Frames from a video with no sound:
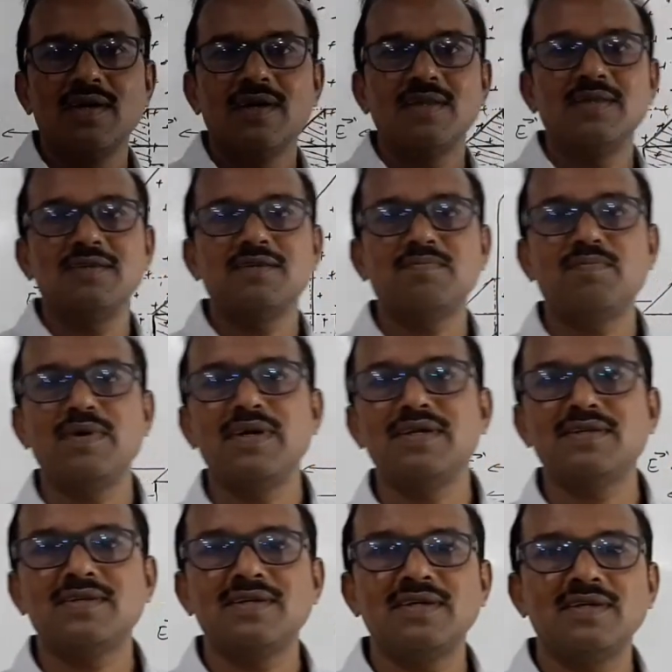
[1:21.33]
This plane
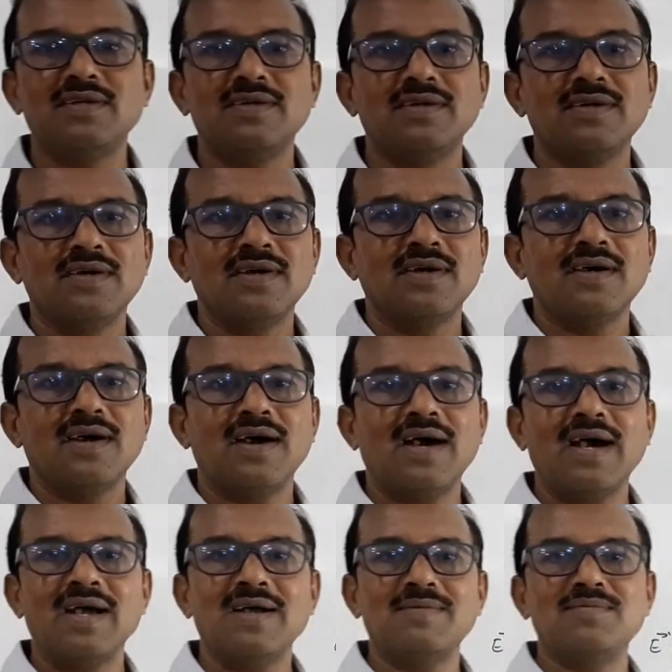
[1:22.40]
sheet
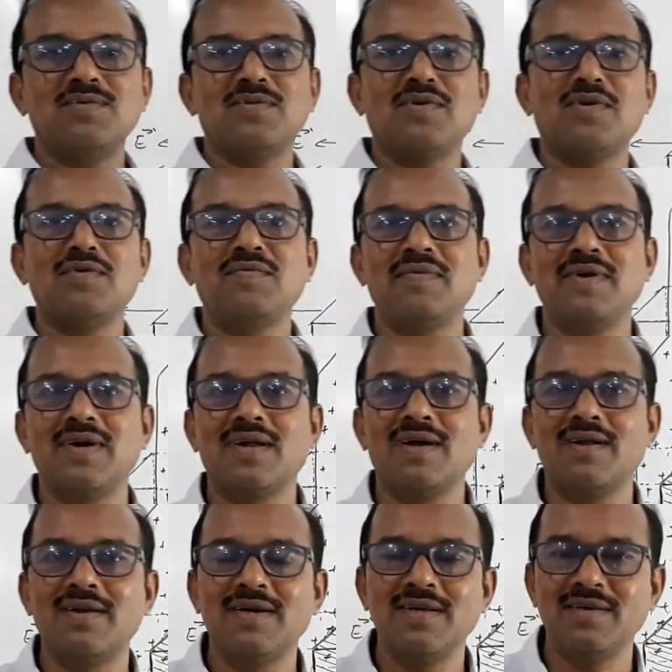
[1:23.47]
I have drawn figure
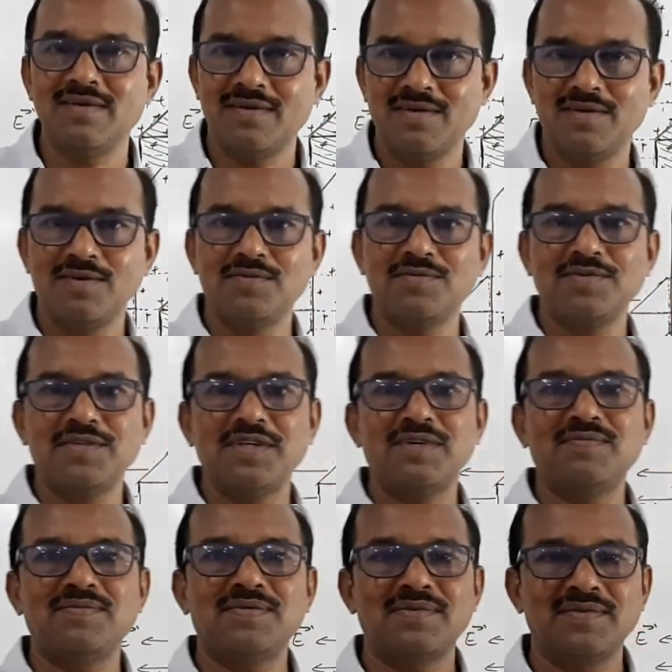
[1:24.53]
already to
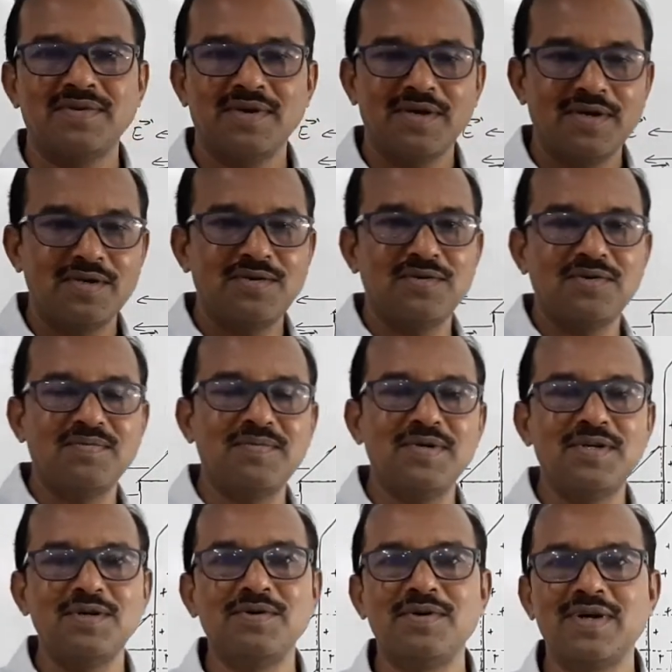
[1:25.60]
save your
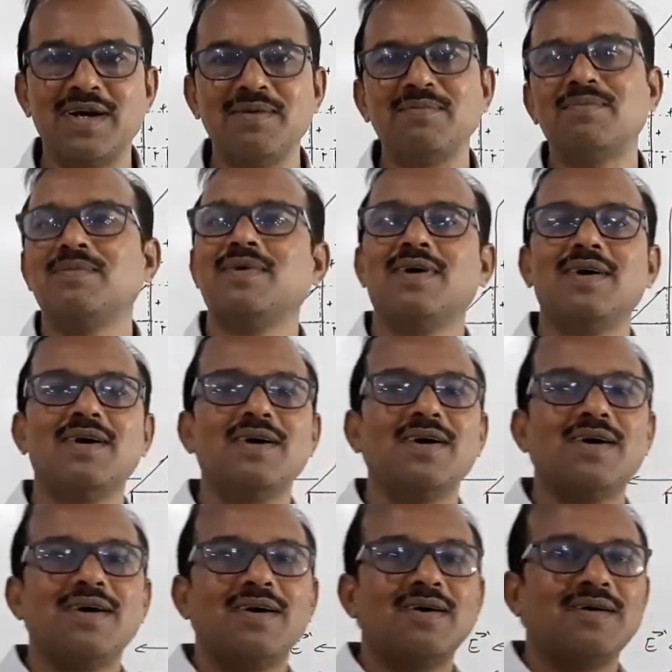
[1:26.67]
video time,
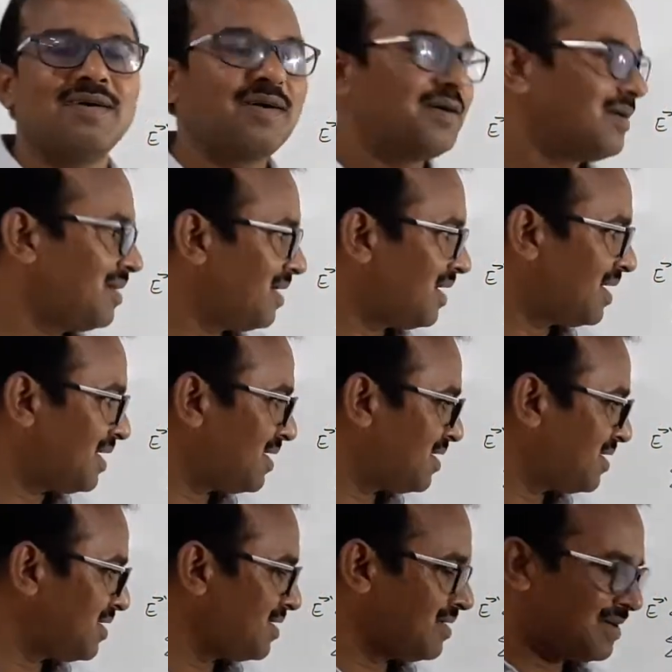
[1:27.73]

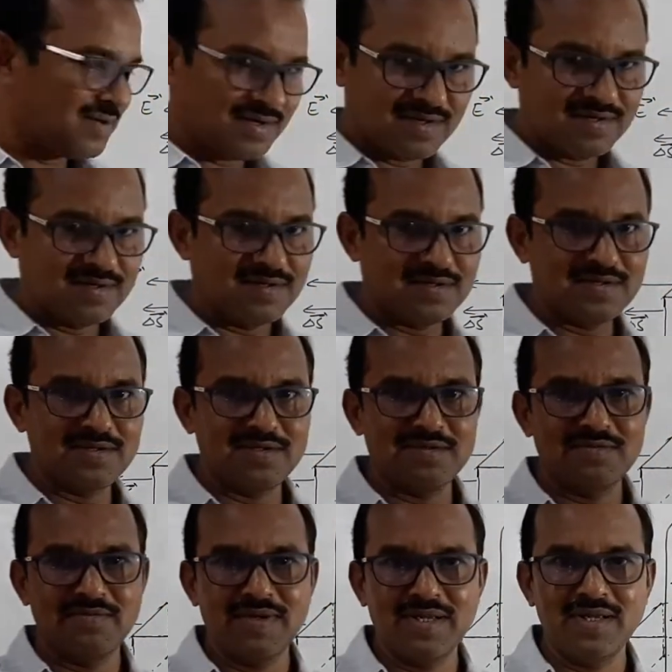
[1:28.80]
and this
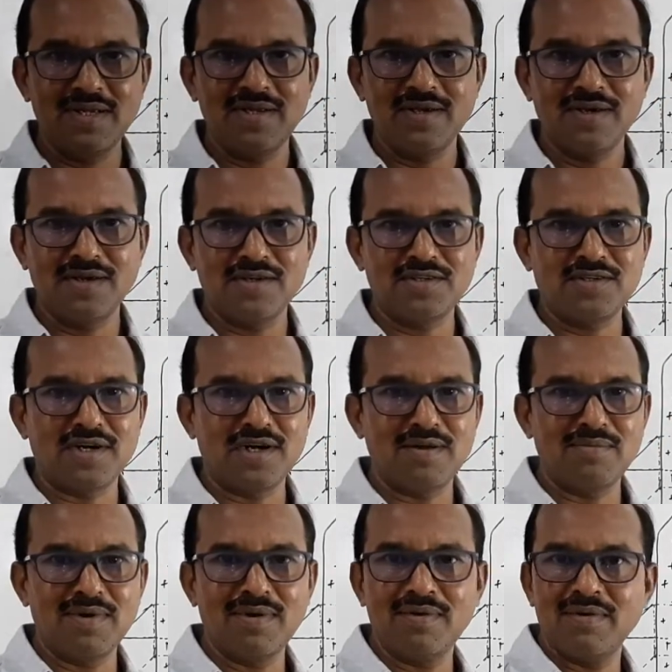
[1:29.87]
is very
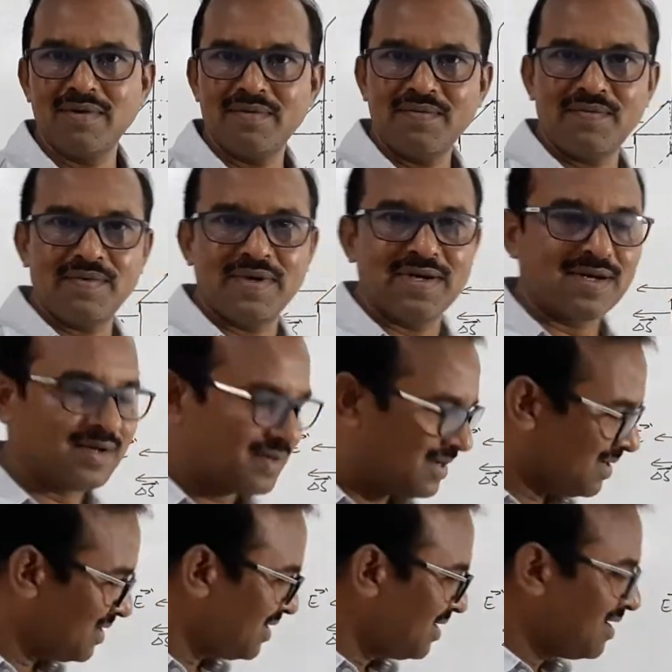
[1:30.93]
understandable figure.
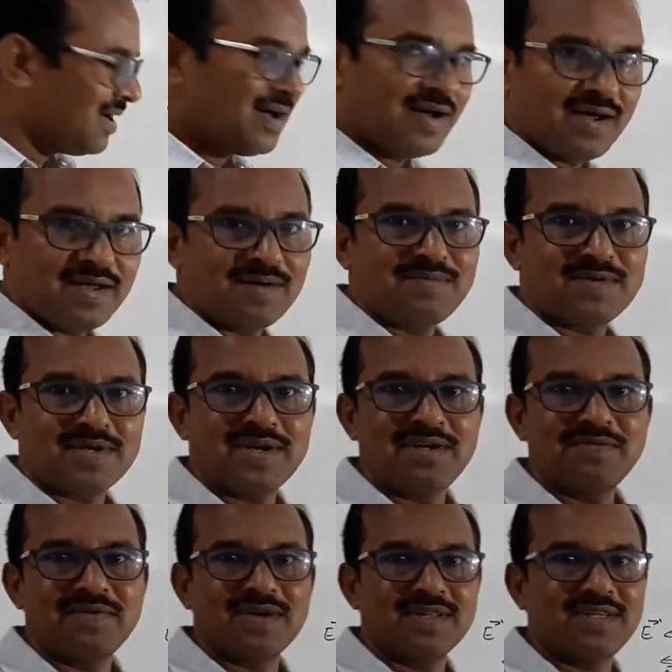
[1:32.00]
I have
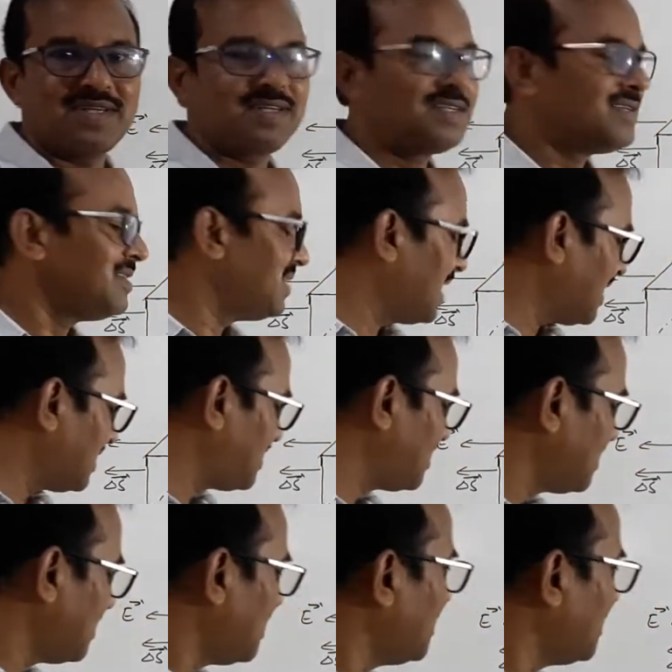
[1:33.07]
tried for that.